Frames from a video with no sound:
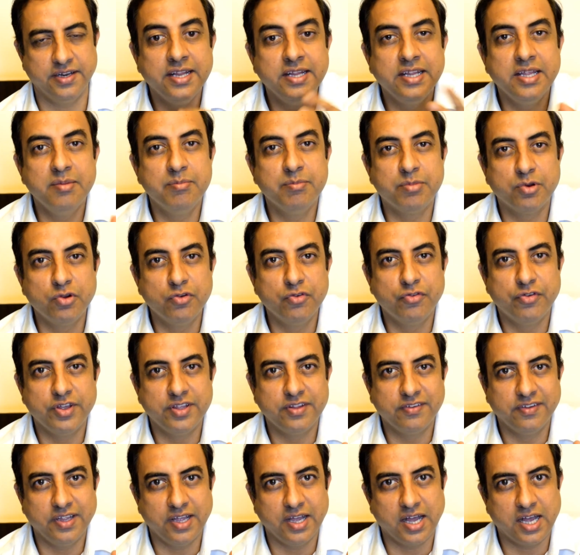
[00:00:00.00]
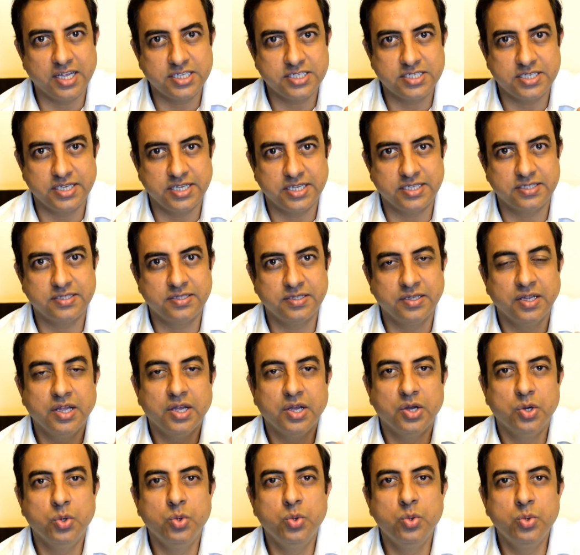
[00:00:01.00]
In the improve phase, they asked us
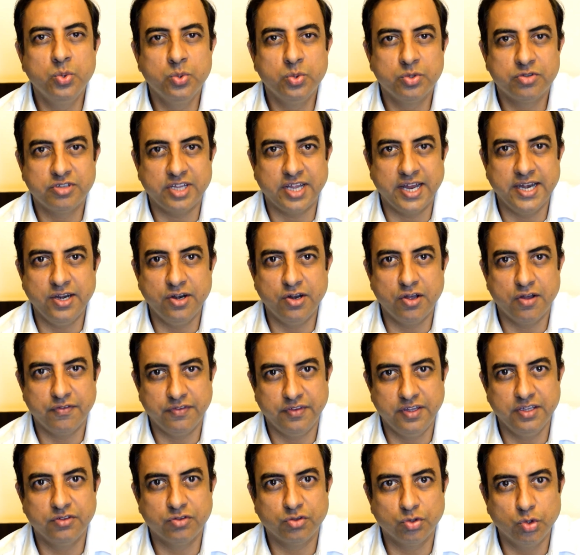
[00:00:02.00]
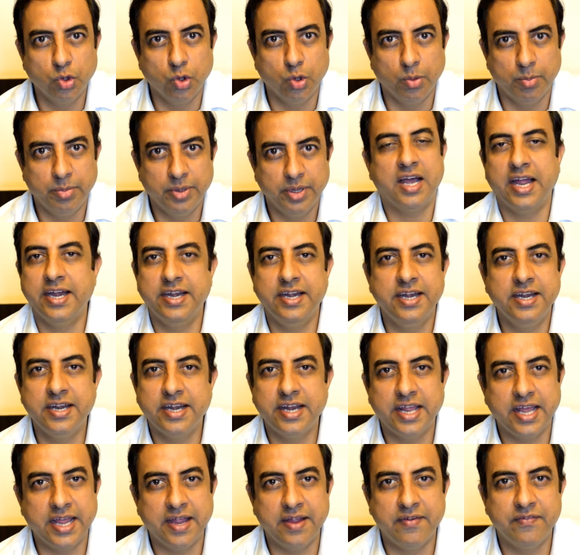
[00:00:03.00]
who signed off the scope. I didn't
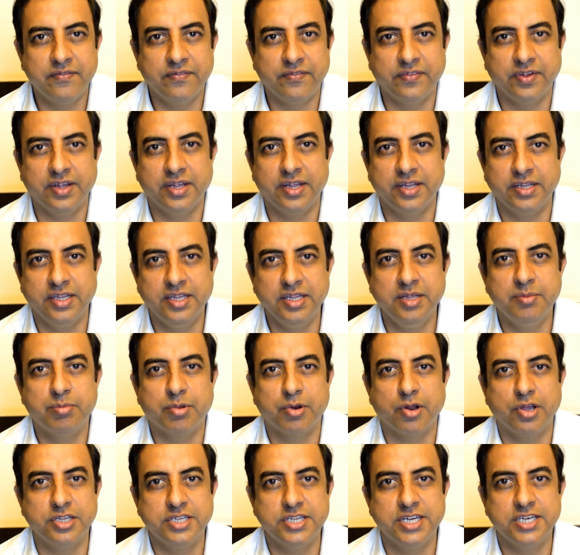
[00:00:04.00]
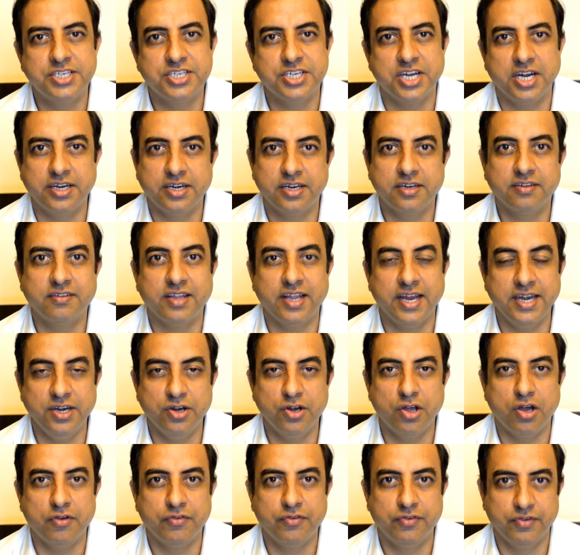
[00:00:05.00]
have the project charter
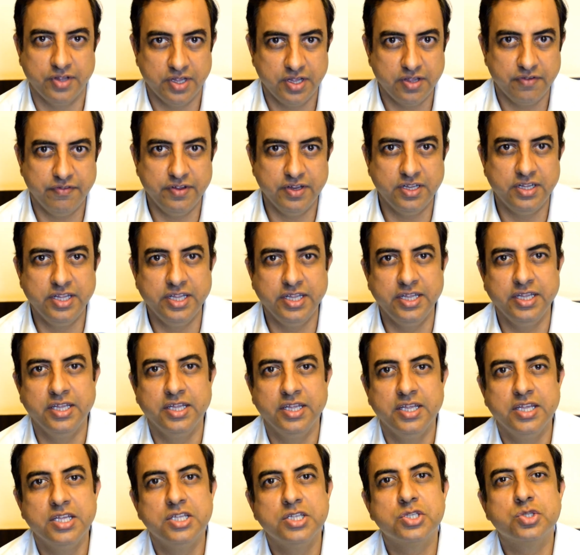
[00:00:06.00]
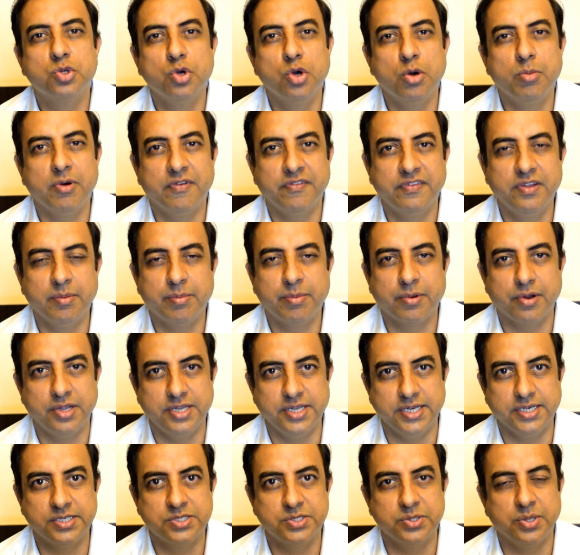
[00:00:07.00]
signed off with the scope of the
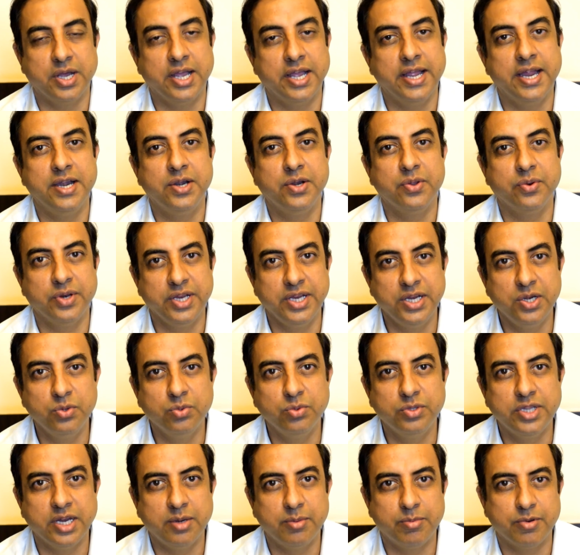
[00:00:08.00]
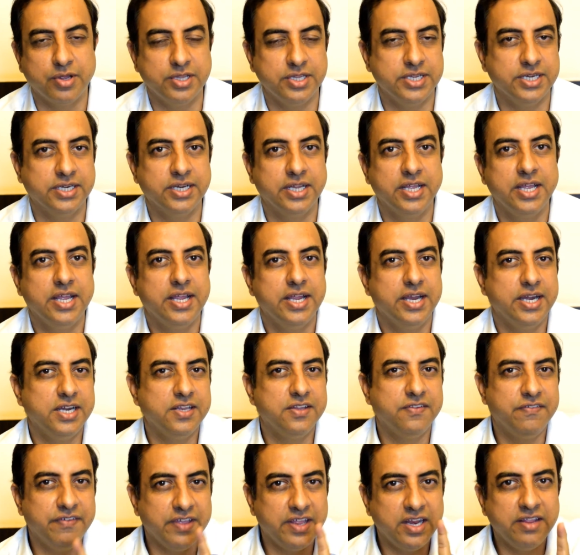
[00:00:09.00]
project, so I had to redo that project. It
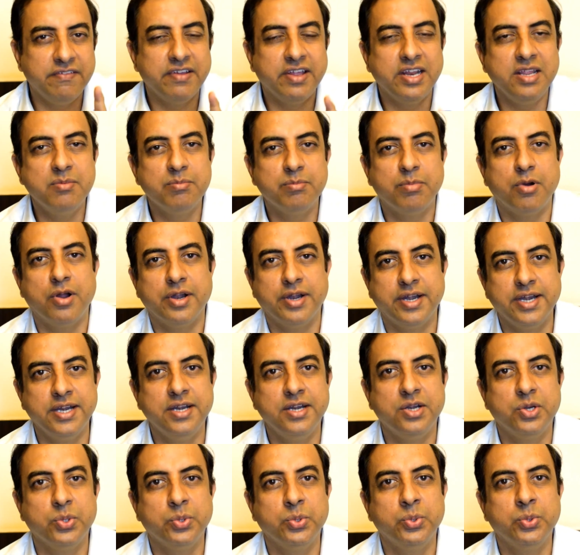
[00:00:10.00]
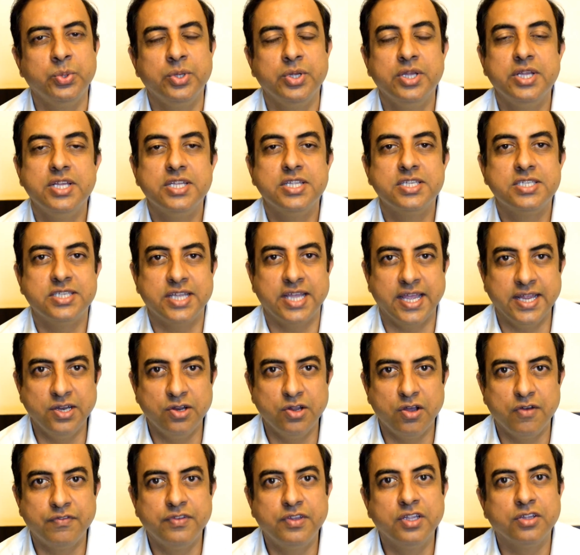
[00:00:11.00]
is very, very important to sign
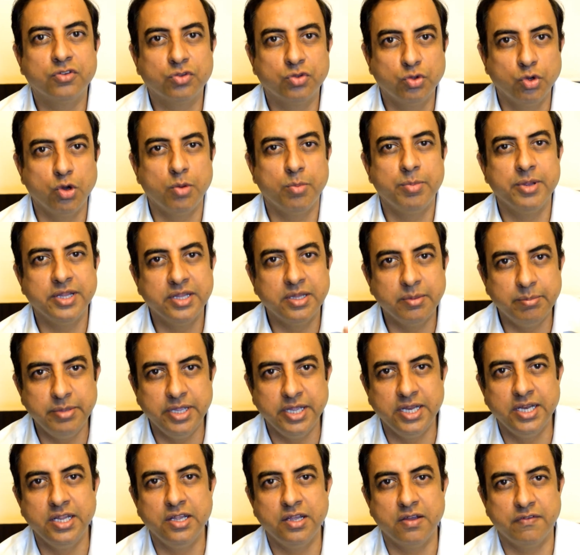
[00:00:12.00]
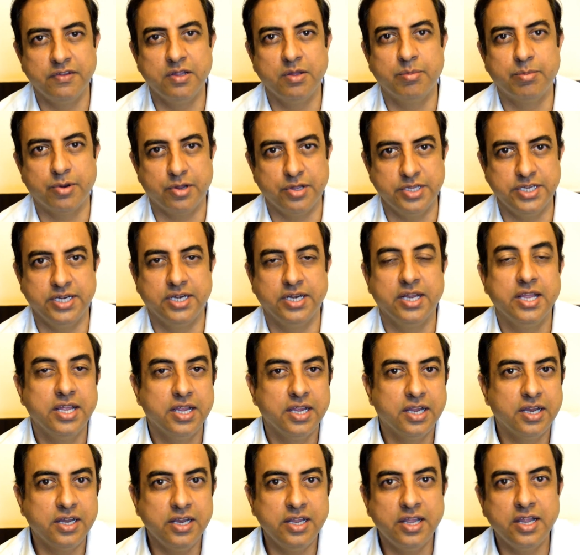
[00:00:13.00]
off the scope in the beginning of the project.
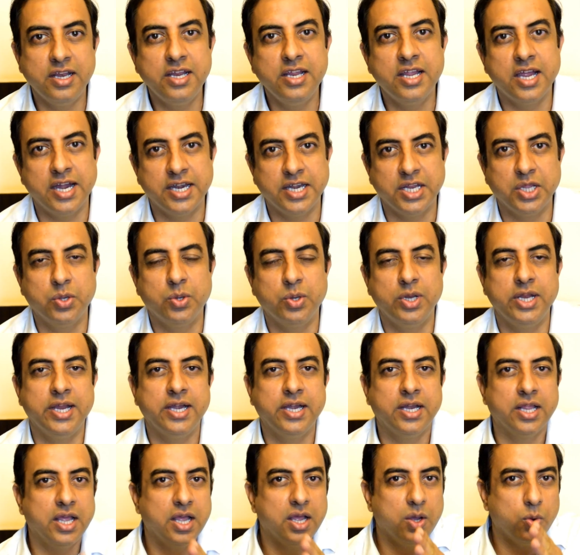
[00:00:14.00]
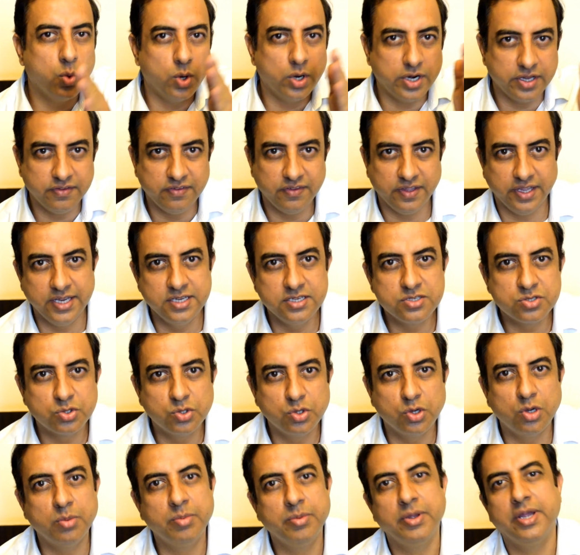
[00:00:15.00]
Clearly articulate what is in
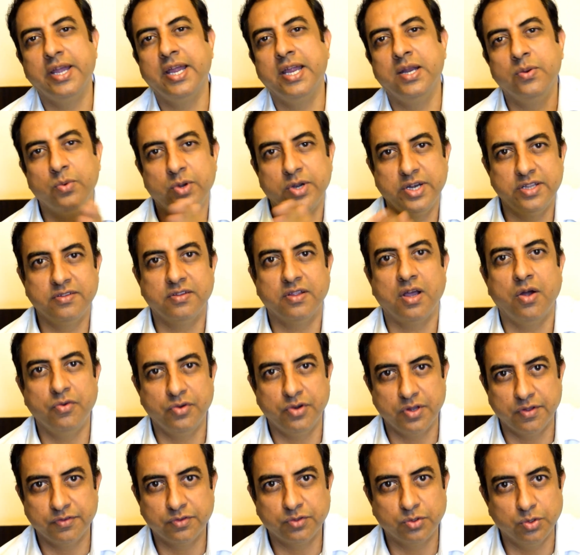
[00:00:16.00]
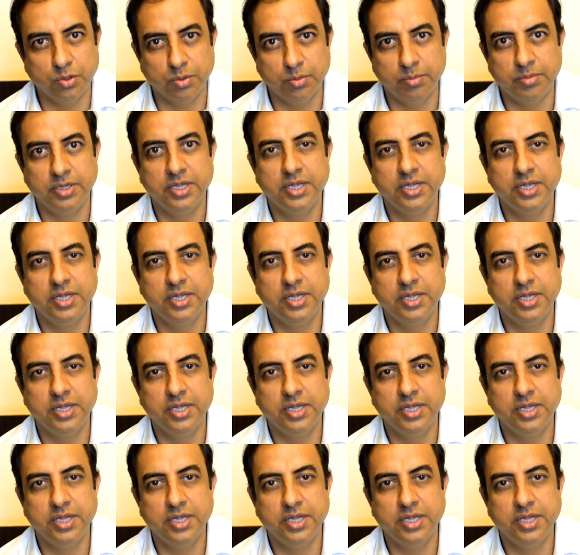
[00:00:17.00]
scope and what is out of scope.